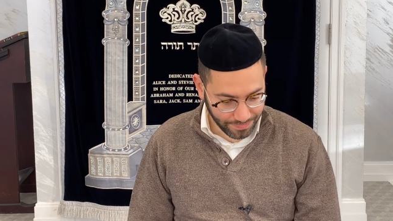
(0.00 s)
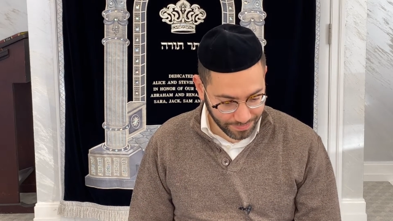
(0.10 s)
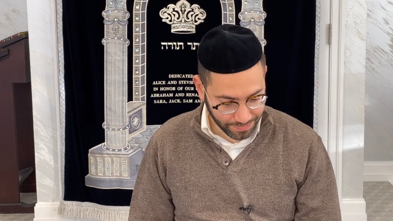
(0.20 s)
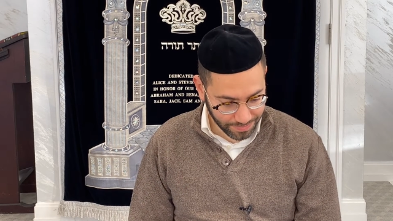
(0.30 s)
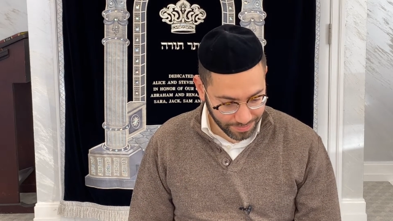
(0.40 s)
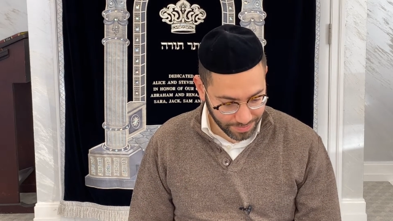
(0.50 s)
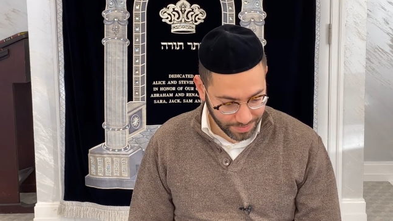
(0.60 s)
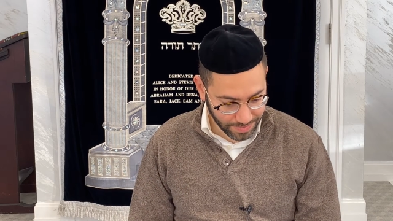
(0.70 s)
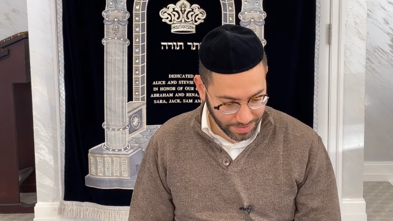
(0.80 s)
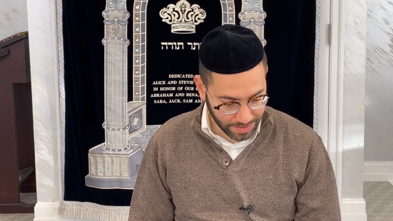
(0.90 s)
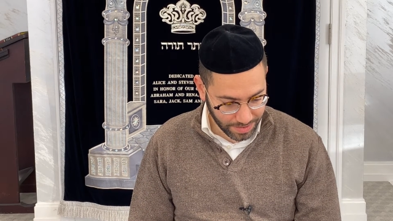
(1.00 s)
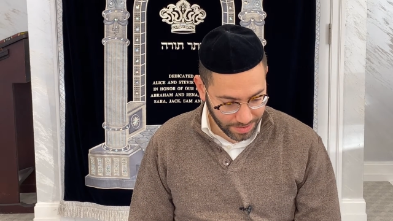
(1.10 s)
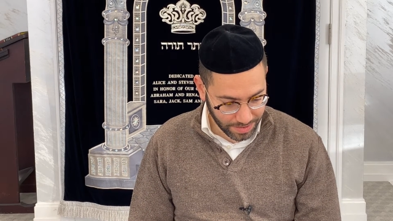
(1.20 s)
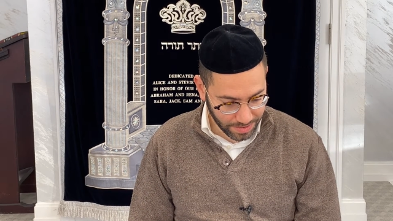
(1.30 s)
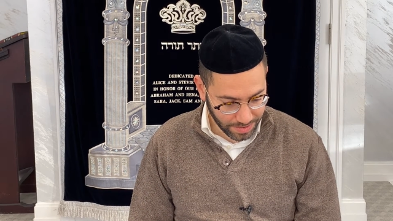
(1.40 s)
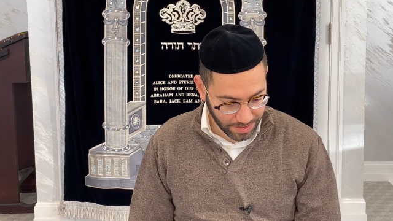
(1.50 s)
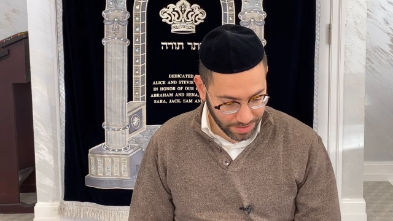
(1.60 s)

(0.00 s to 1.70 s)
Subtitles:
[no speech]